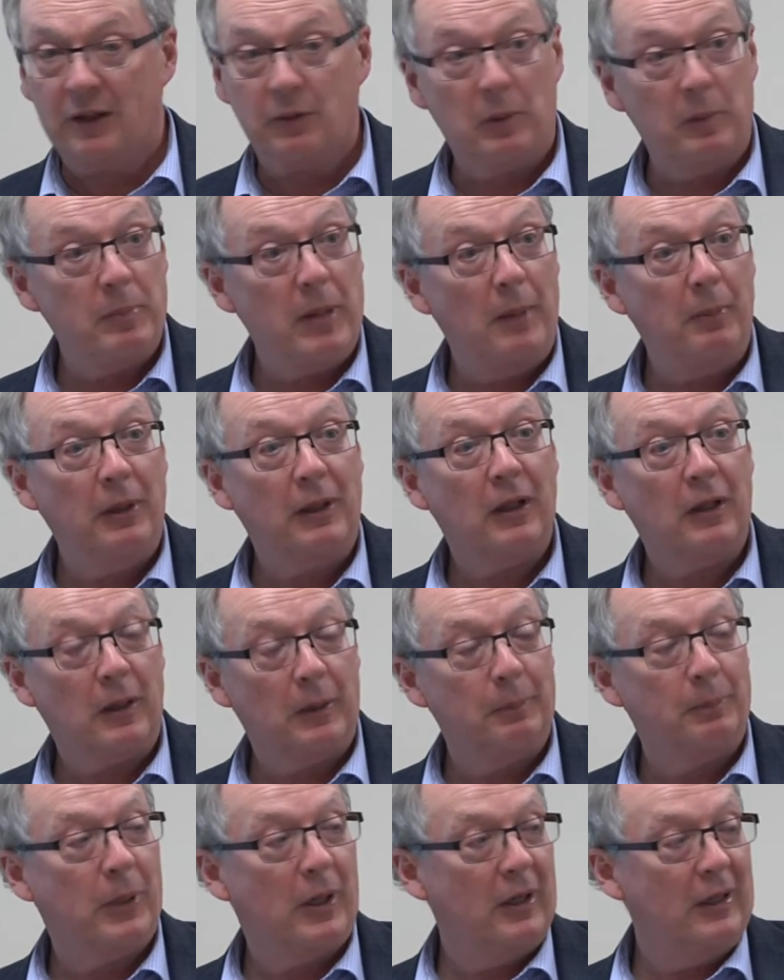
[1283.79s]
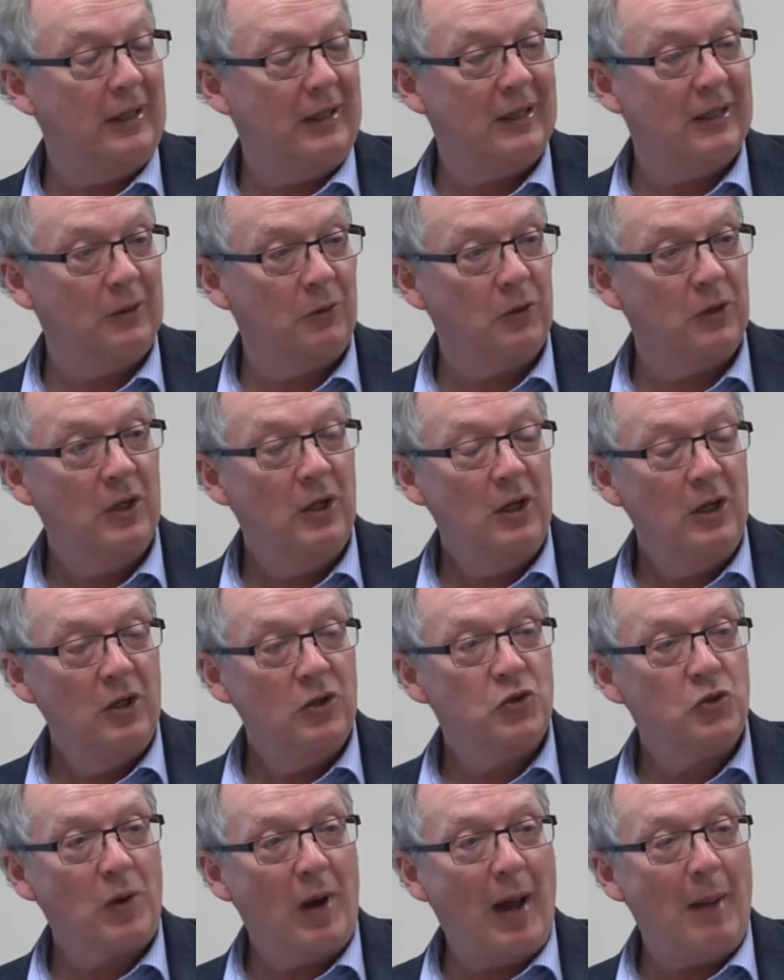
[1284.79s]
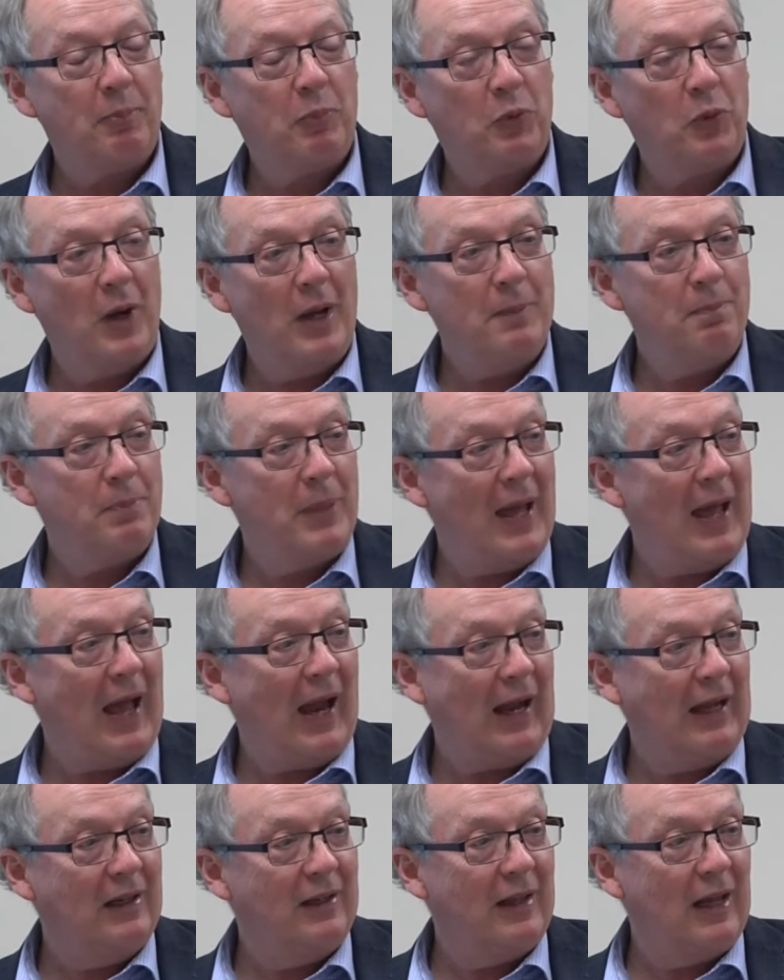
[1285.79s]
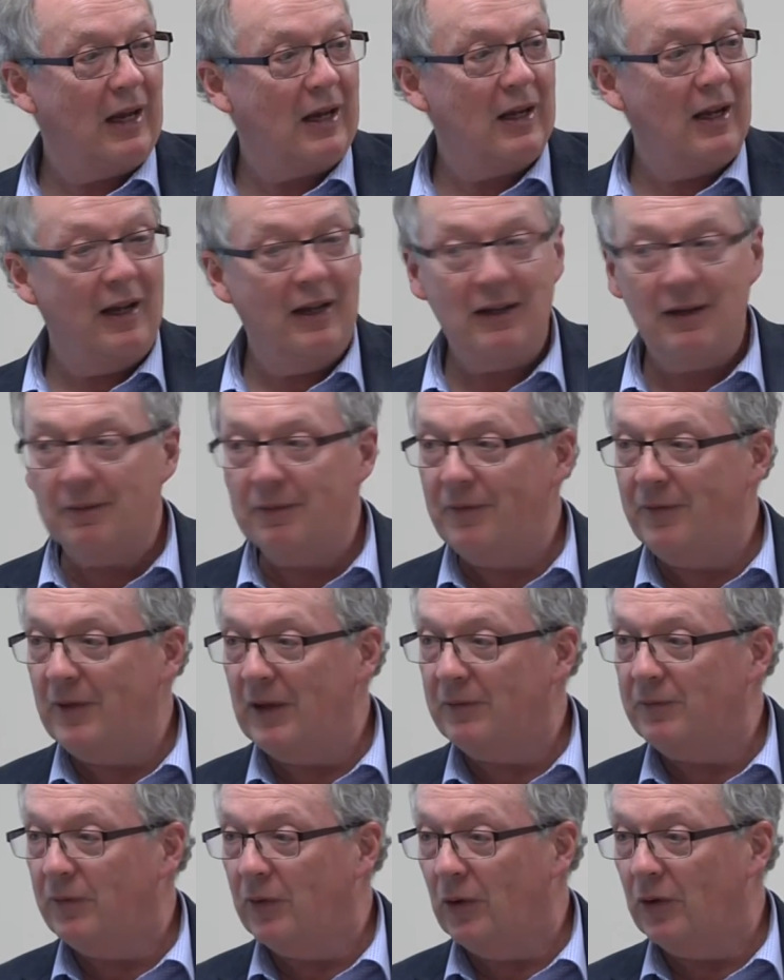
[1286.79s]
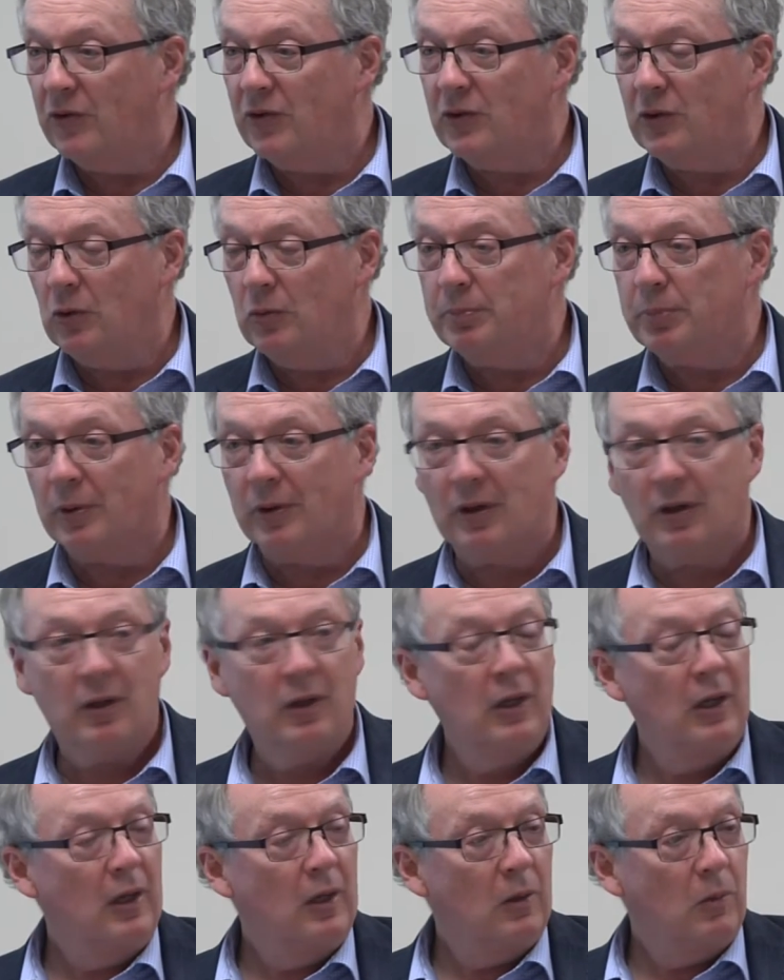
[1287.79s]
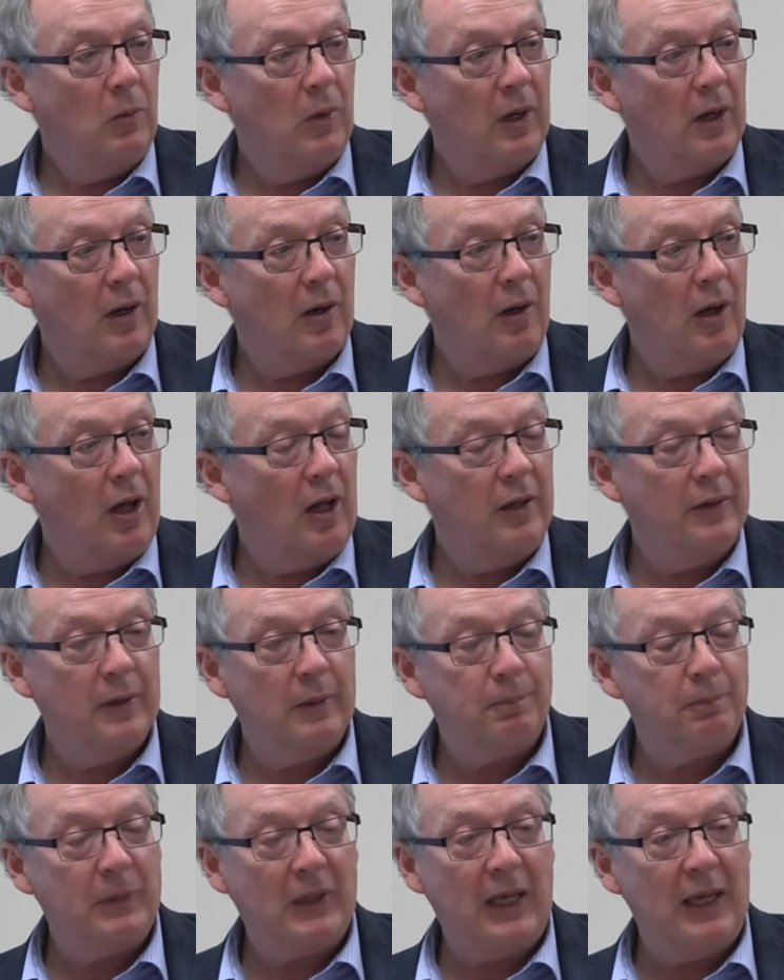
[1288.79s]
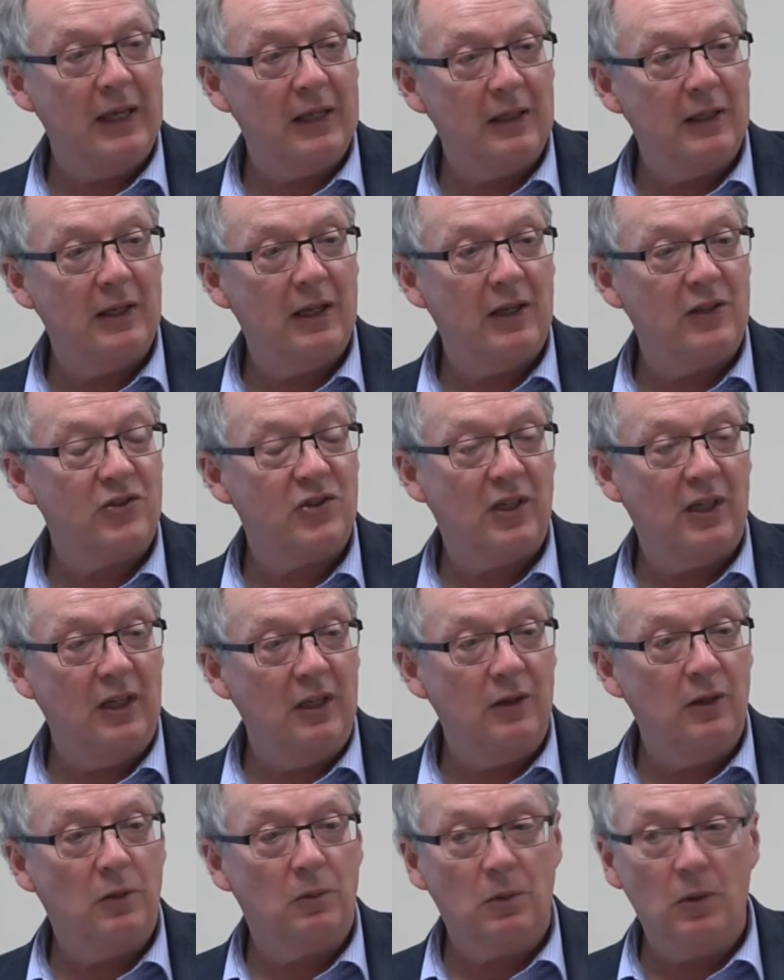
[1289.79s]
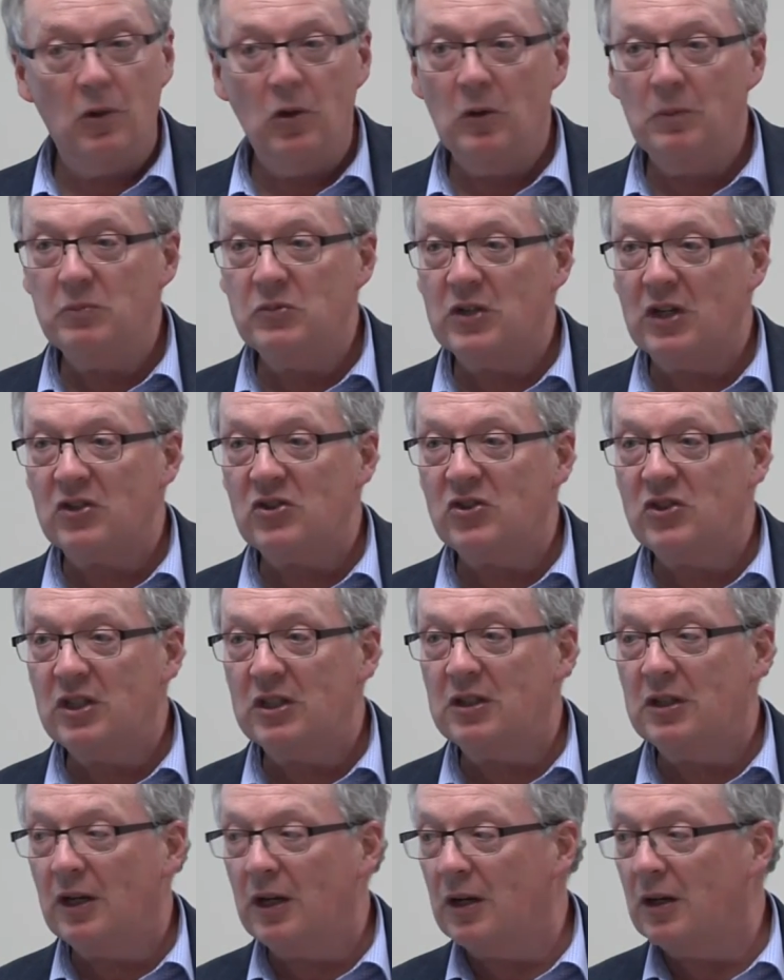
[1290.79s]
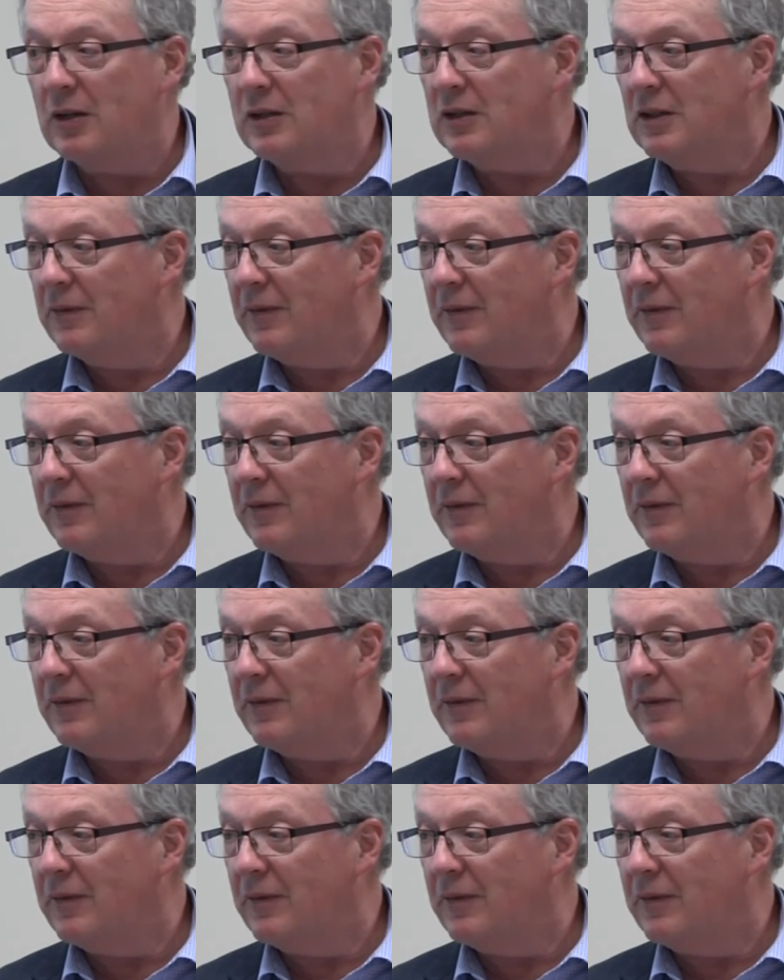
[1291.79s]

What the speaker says: The Republican Party can drop right back into that kind of fitful stupor where all the candidates in the room just sit there